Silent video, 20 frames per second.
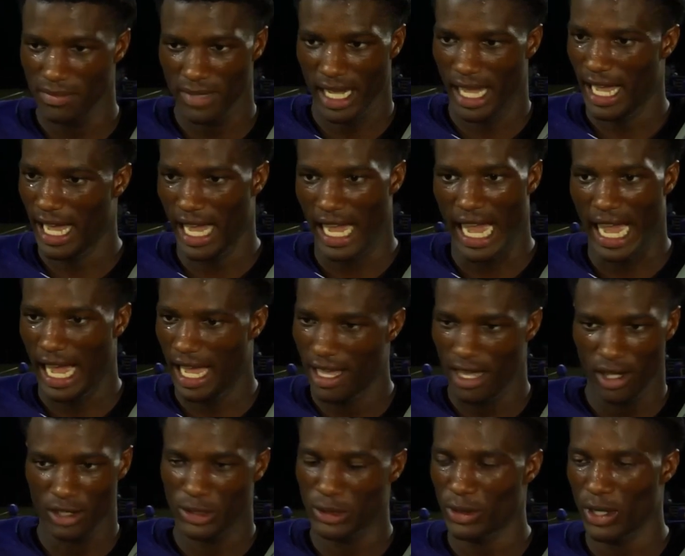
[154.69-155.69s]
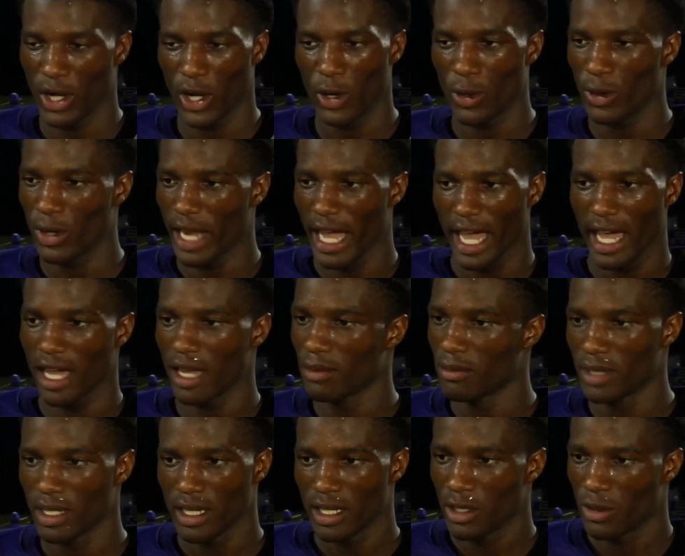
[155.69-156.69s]
I, through the whole
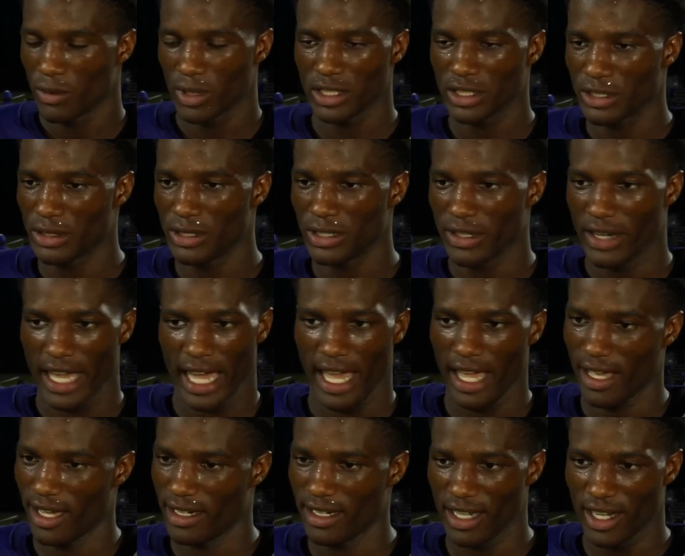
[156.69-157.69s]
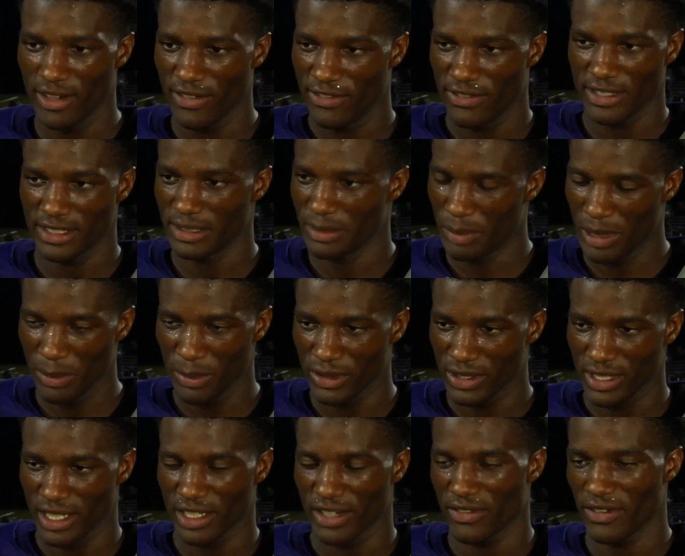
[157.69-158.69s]
game. Once you do that enough,
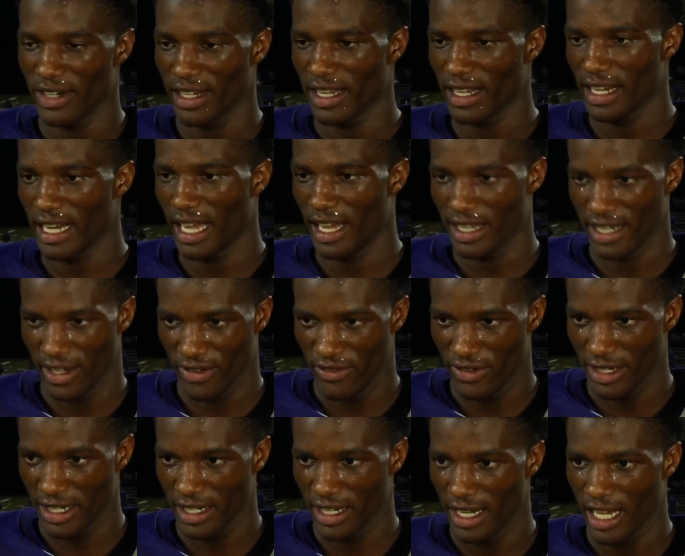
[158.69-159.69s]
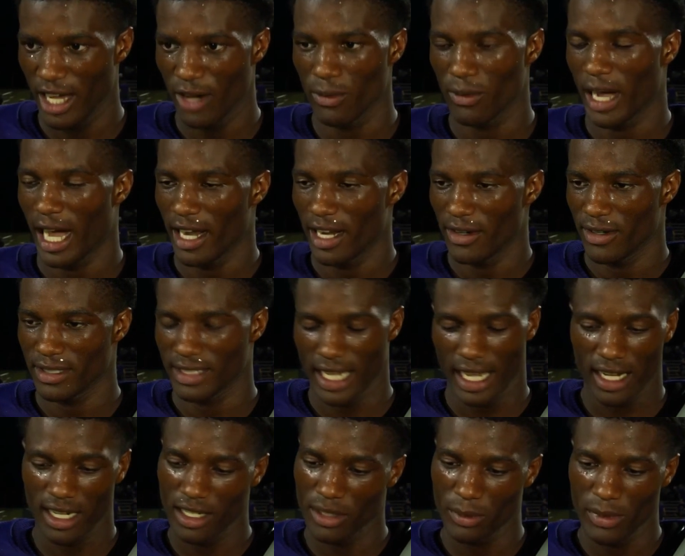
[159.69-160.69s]
people start to figure it out. And I figured it out how they were
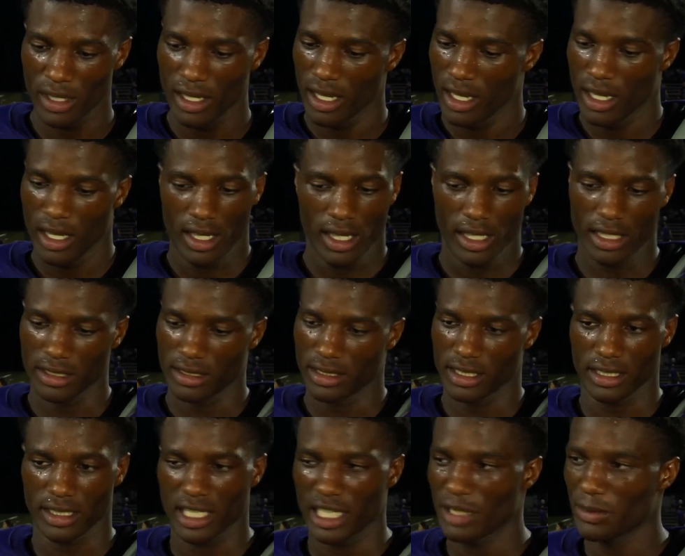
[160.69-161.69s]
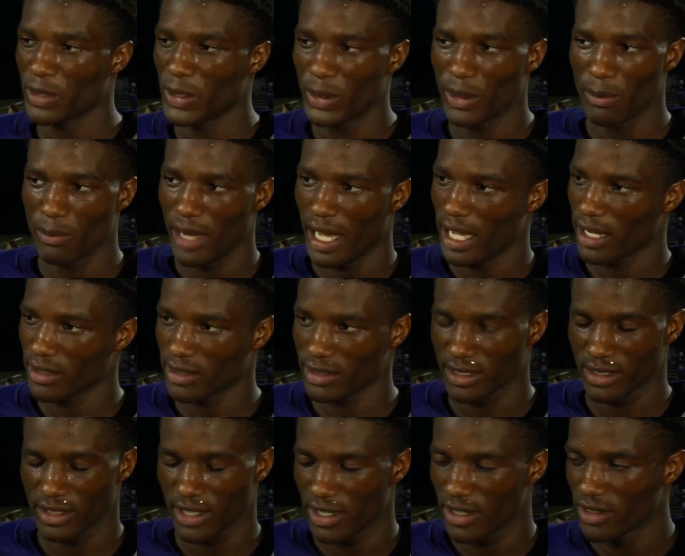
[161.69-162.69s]
tackling me and just keep going
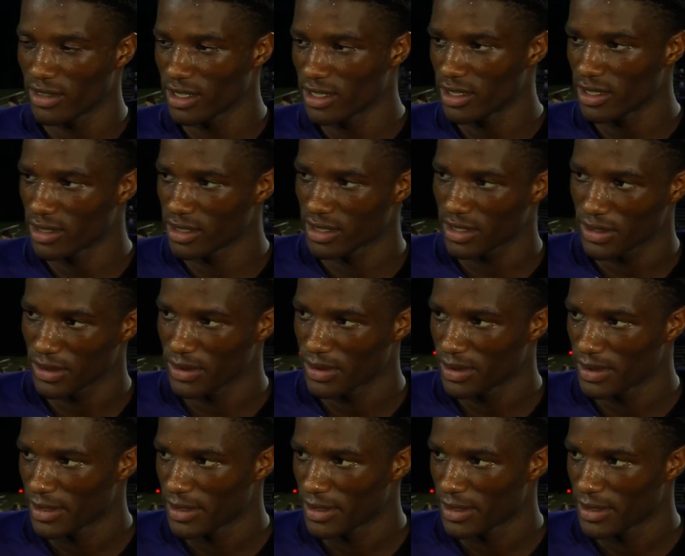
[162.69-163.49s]
backwards and turn on the juice.